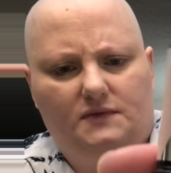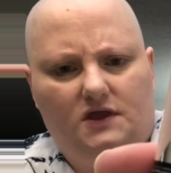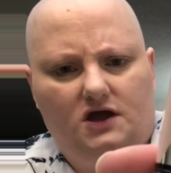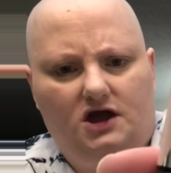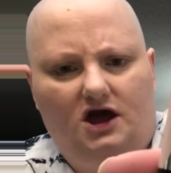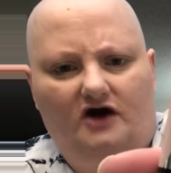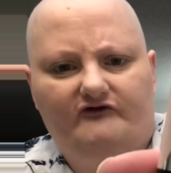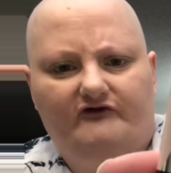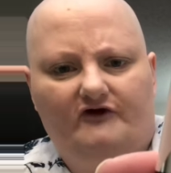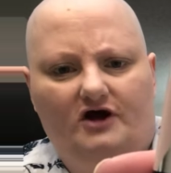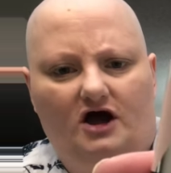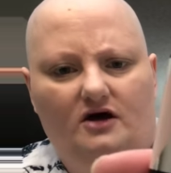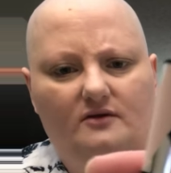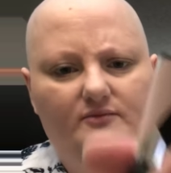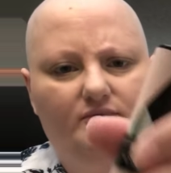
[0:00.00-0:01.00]

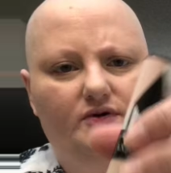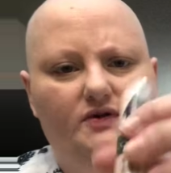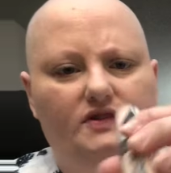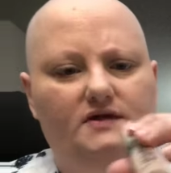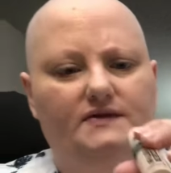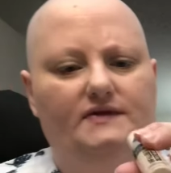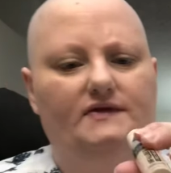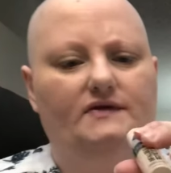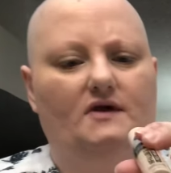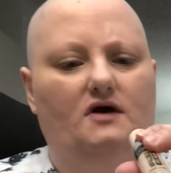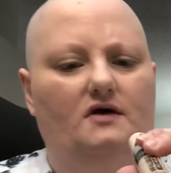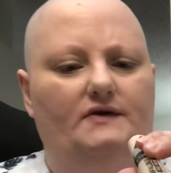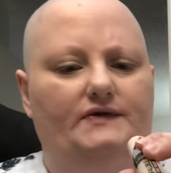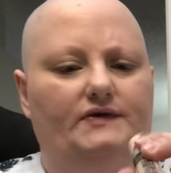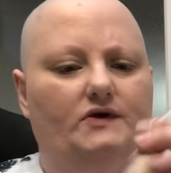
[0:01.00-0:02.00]
cover-up. This is
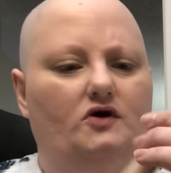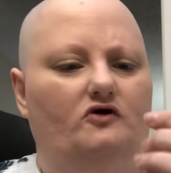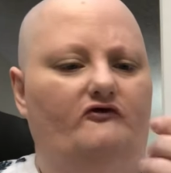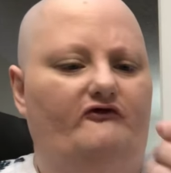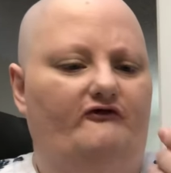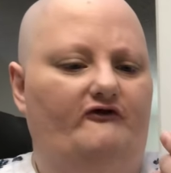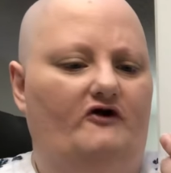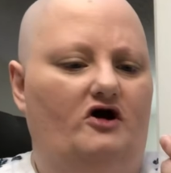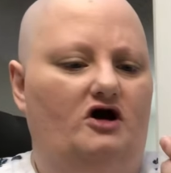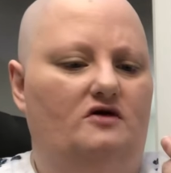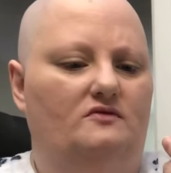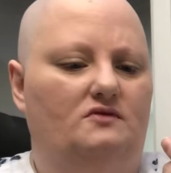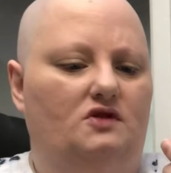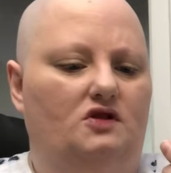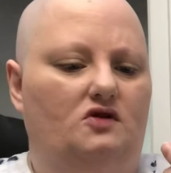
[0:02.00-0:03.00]
also
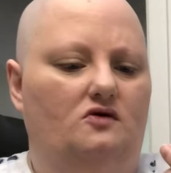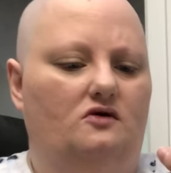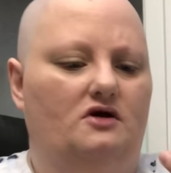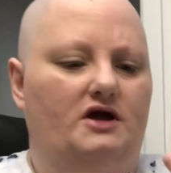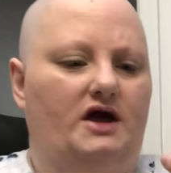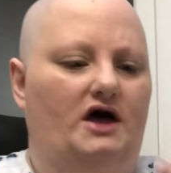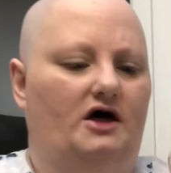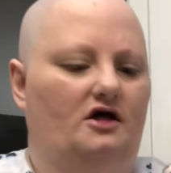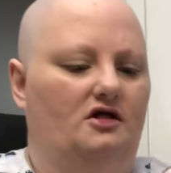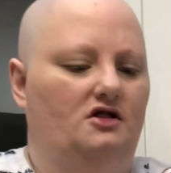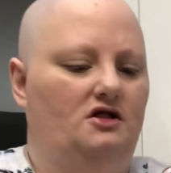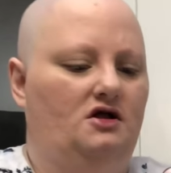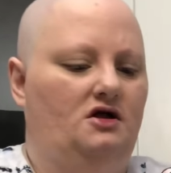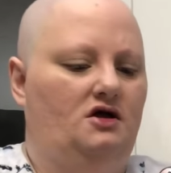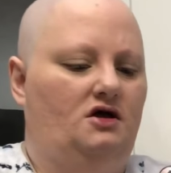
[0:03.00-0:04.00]
from L'Oreal.
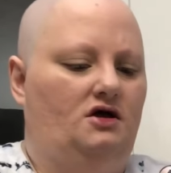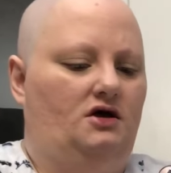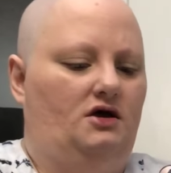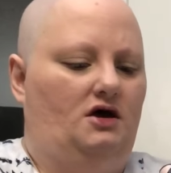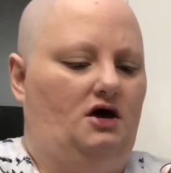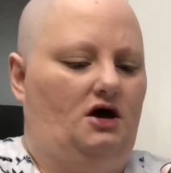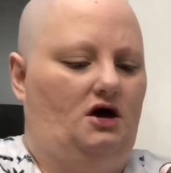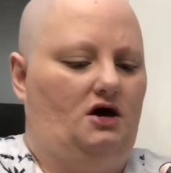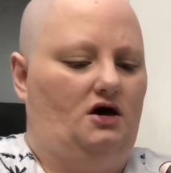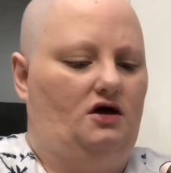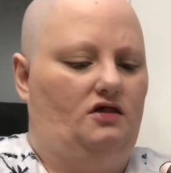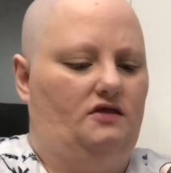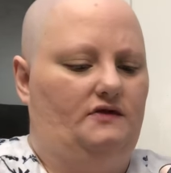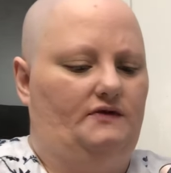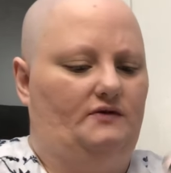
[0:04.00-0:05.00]

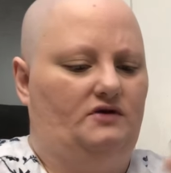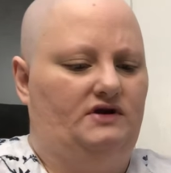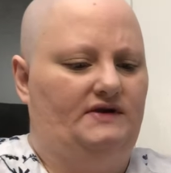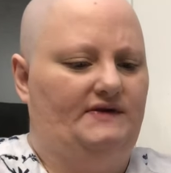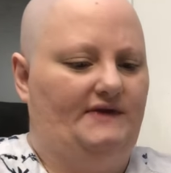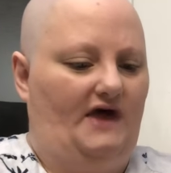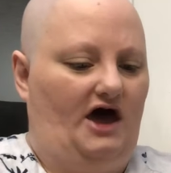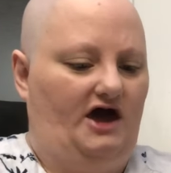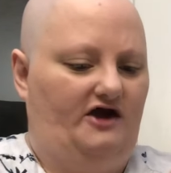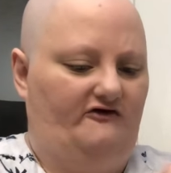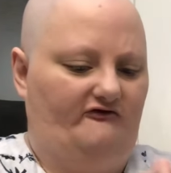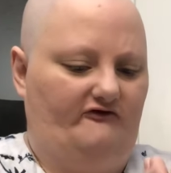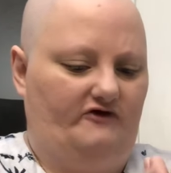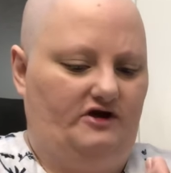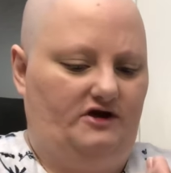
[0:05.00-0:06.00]
This one is
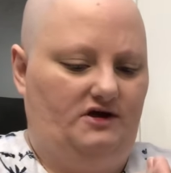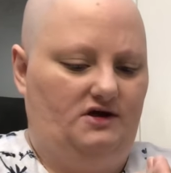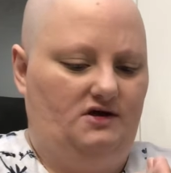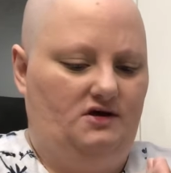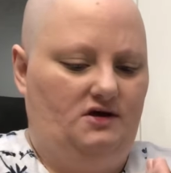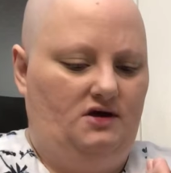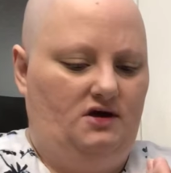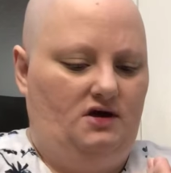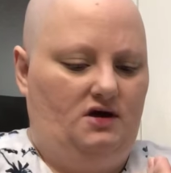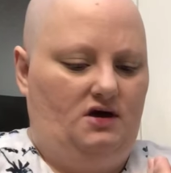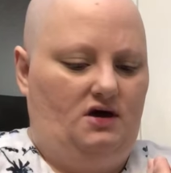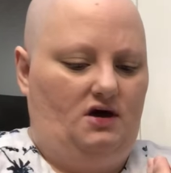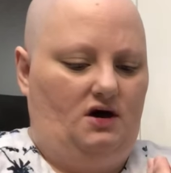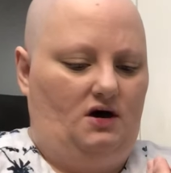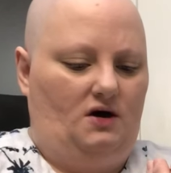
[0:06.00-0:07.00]
Ivory.
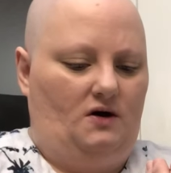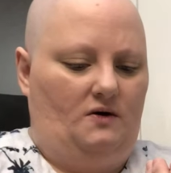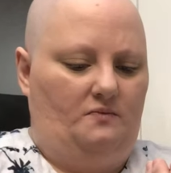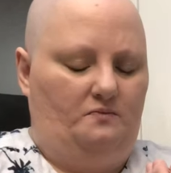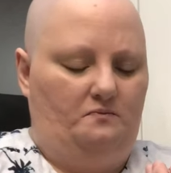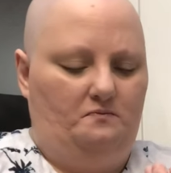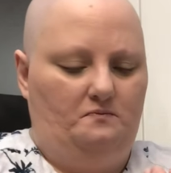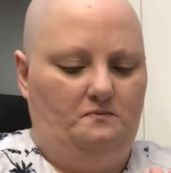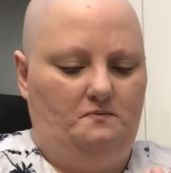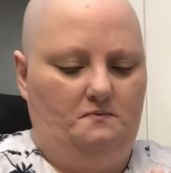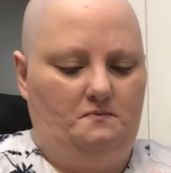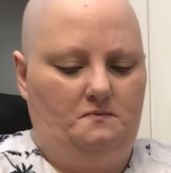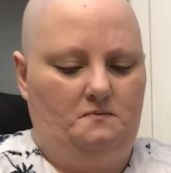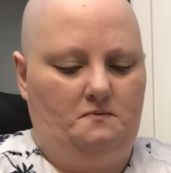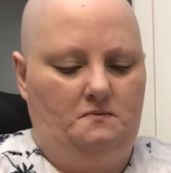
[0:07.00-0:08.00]

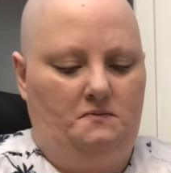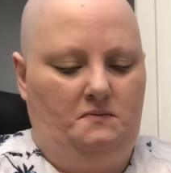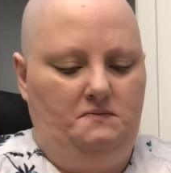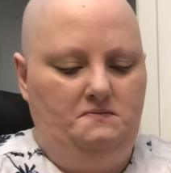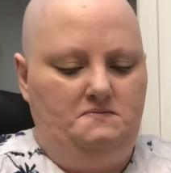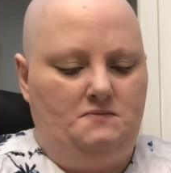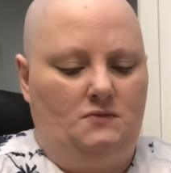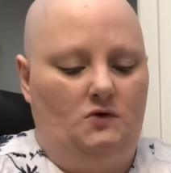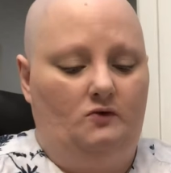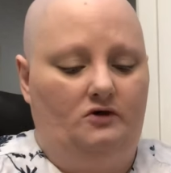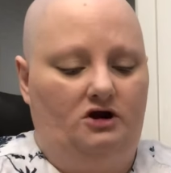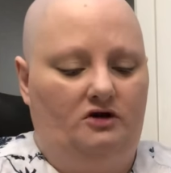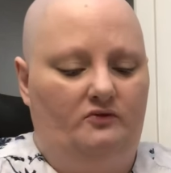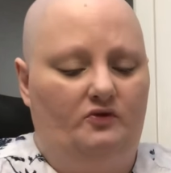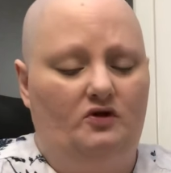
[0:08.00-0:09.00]
When
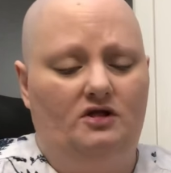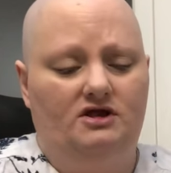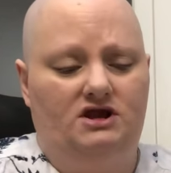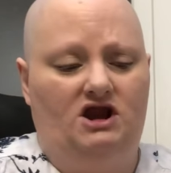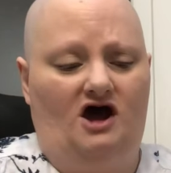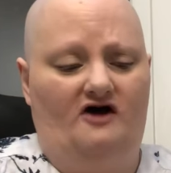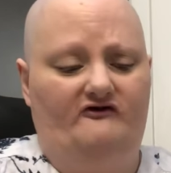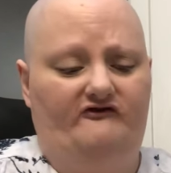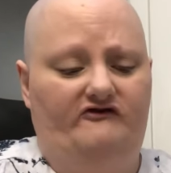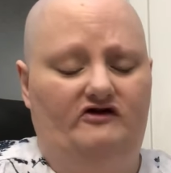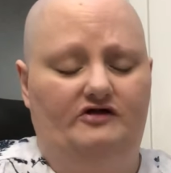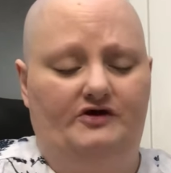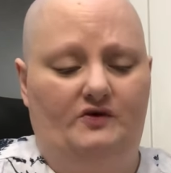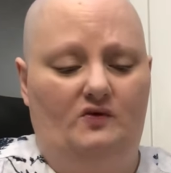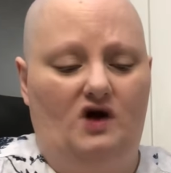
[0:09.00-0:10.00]
I'm really not
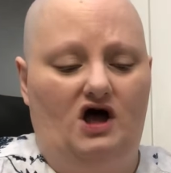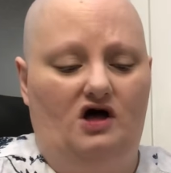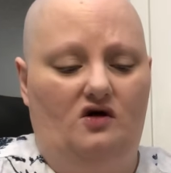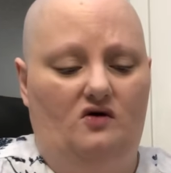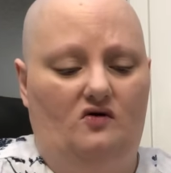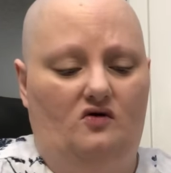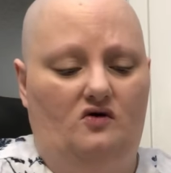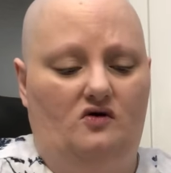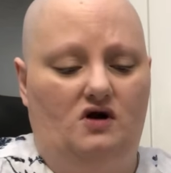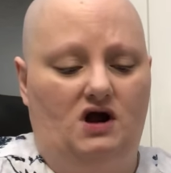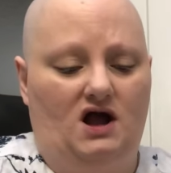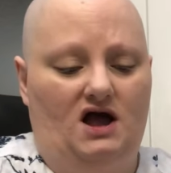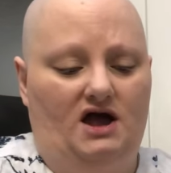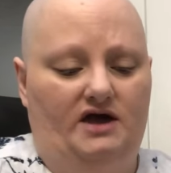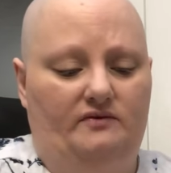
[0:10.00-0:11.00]
feeling well or
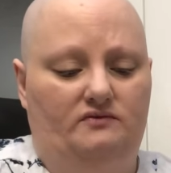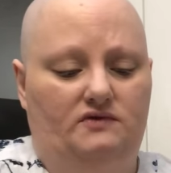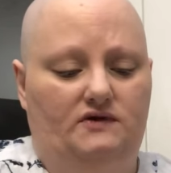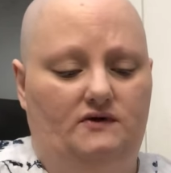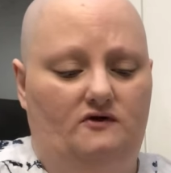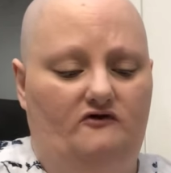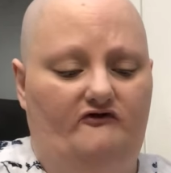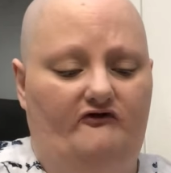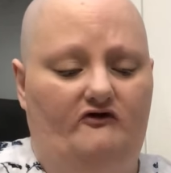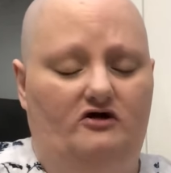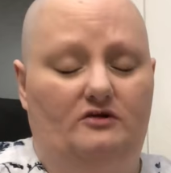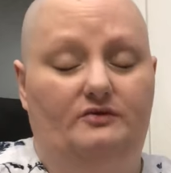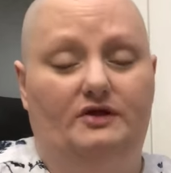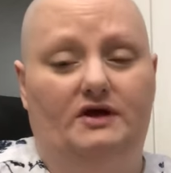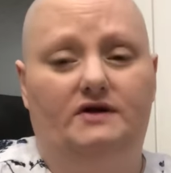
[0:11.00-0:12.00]
I'm due for a
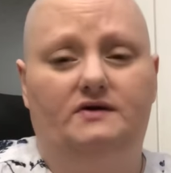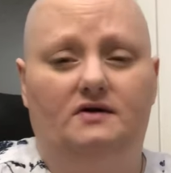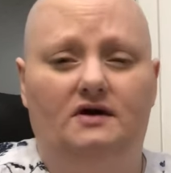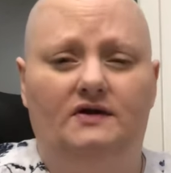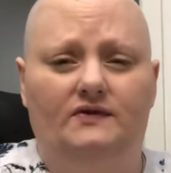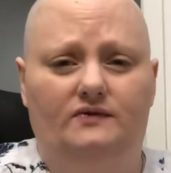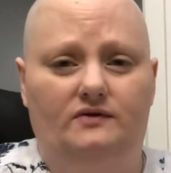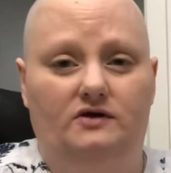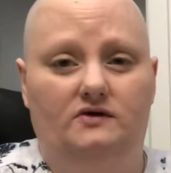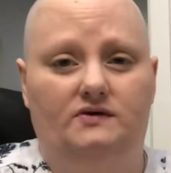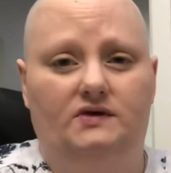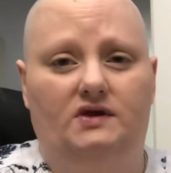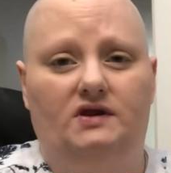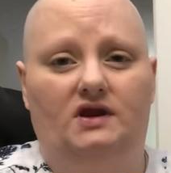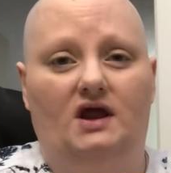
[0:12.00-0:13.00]
blood
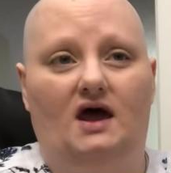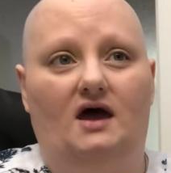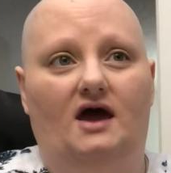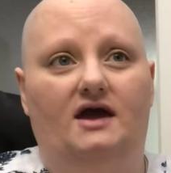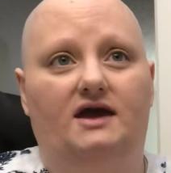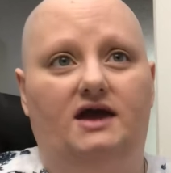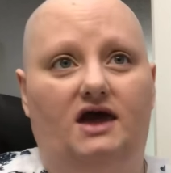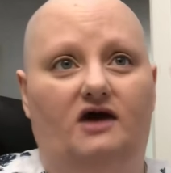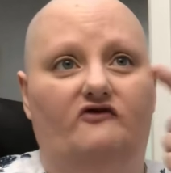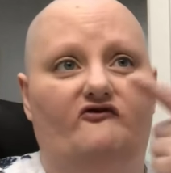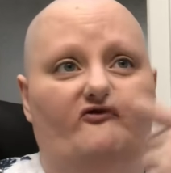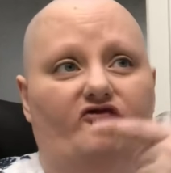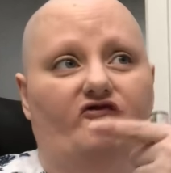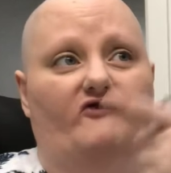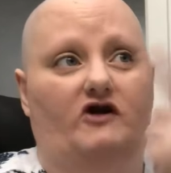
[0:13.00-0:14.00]
transfusion, I get
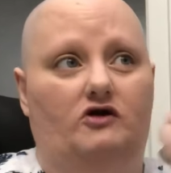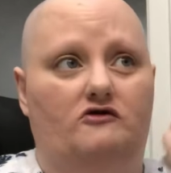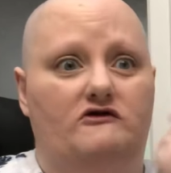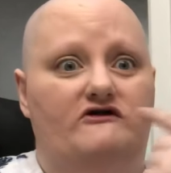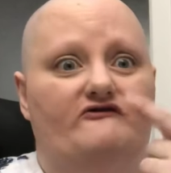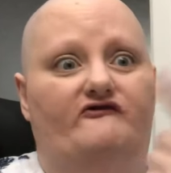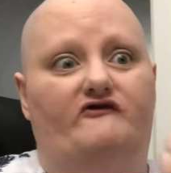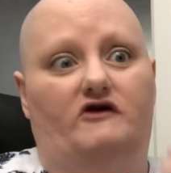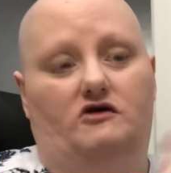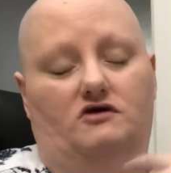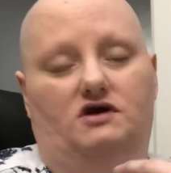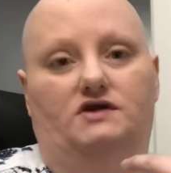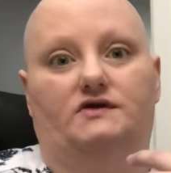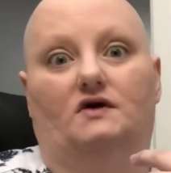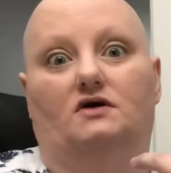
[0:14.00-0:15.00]
very,
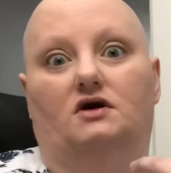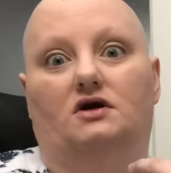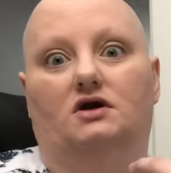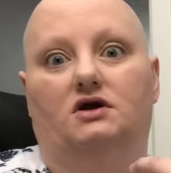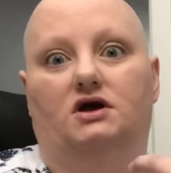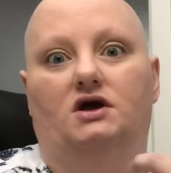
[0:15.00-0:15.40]
very dark